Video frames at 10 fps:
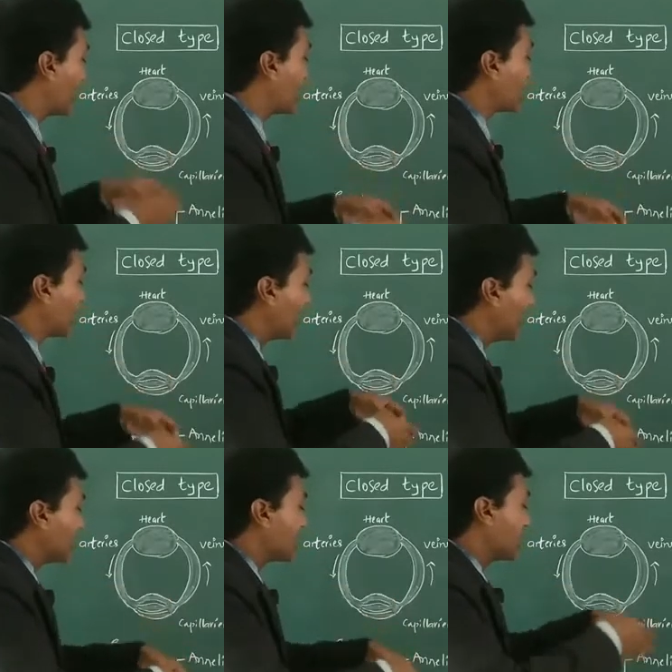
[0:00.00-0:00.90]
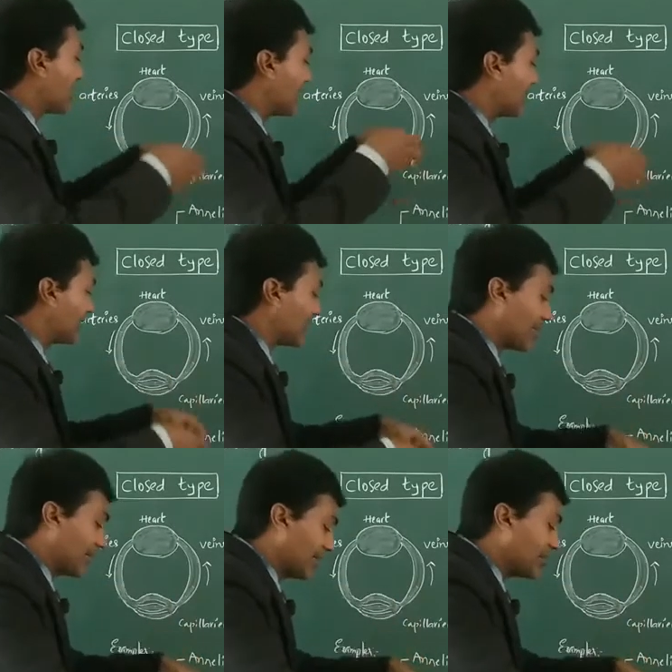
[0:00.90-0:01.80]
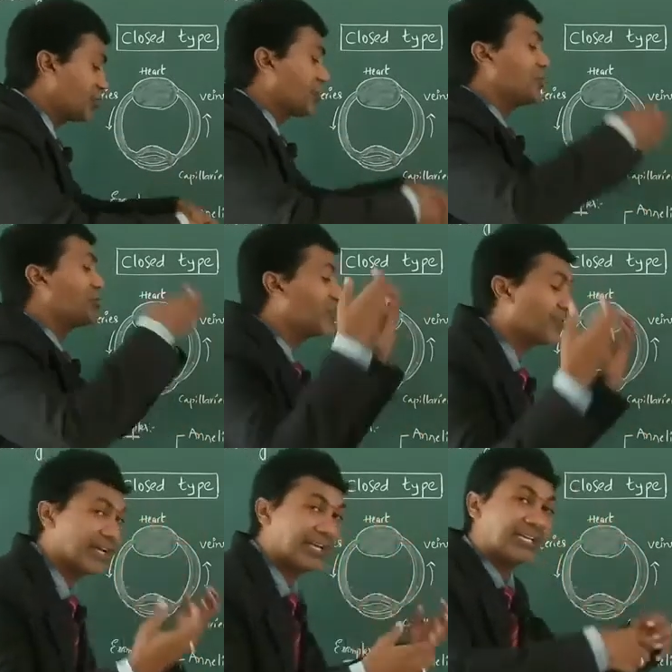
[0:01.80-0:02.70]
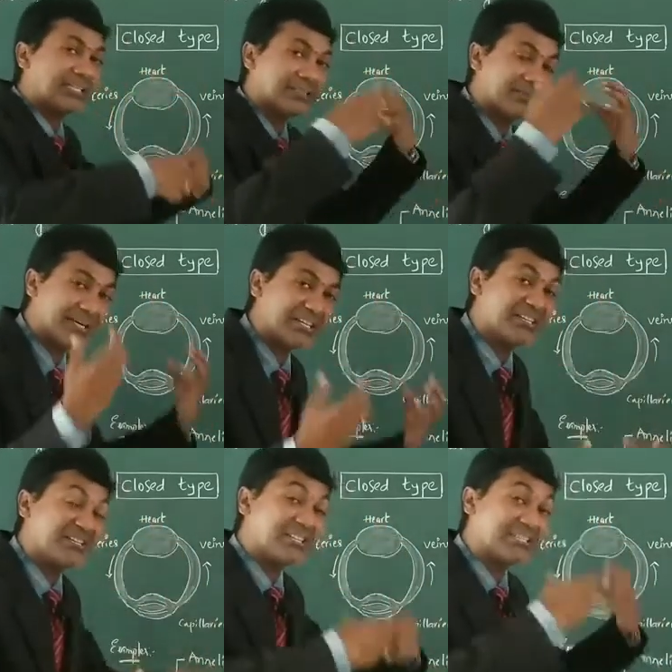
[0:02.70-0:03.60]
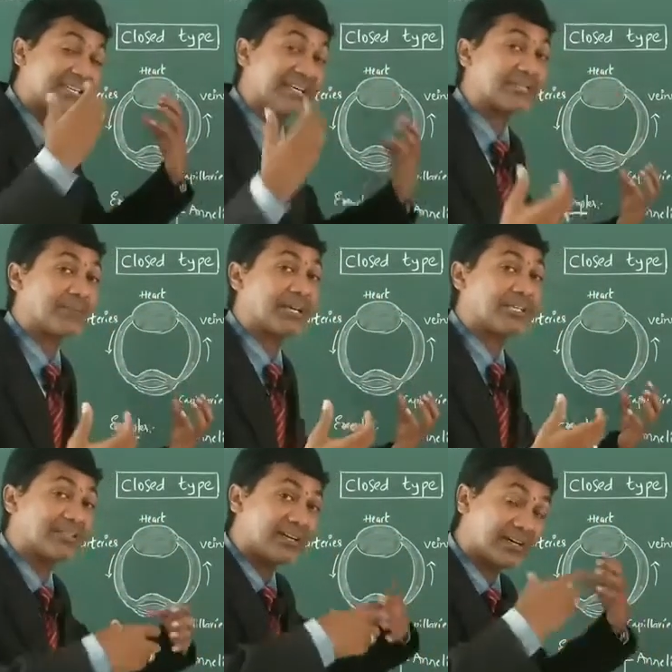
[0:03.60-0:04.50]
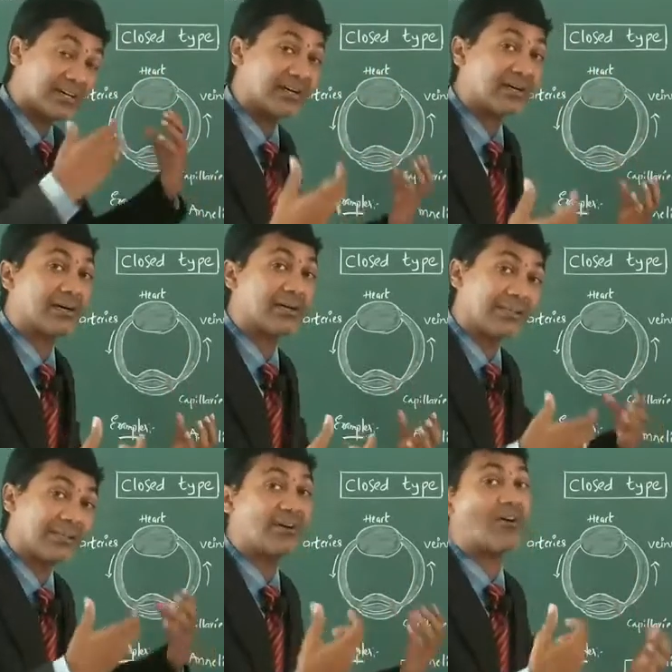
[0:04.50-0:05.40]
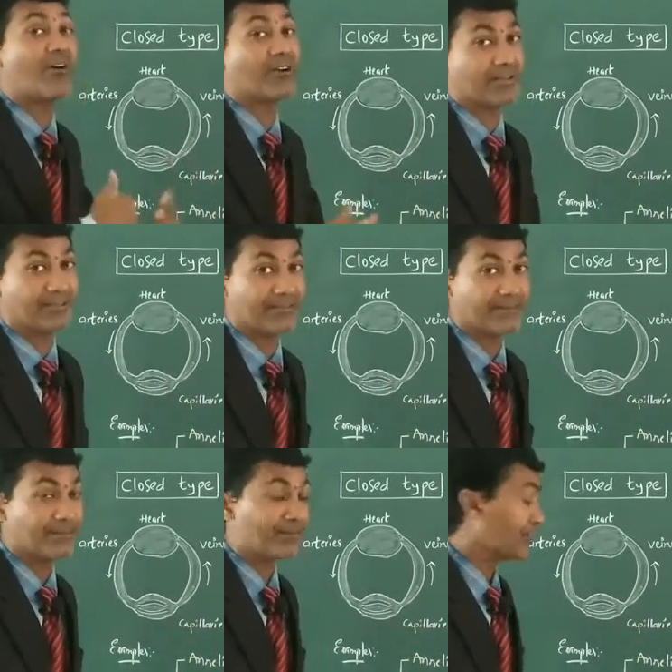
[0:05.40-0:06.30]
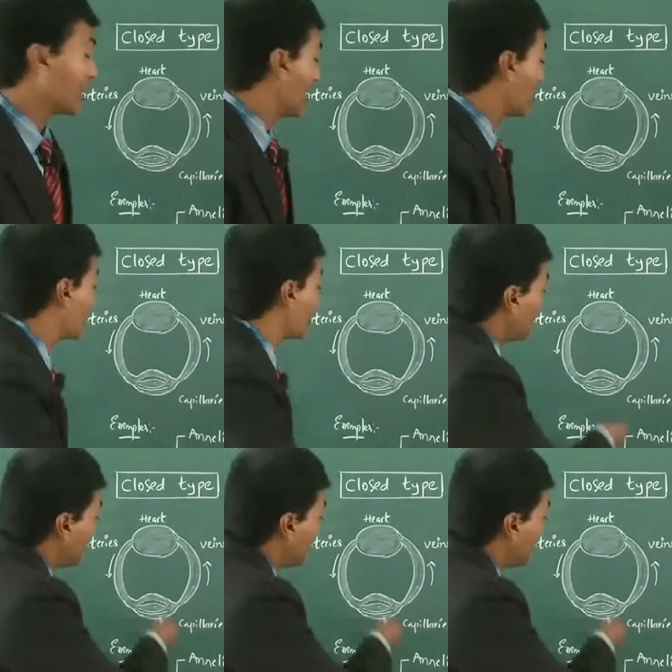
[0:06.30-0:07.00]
pressure, the distribution of various materials takes place in the organ. So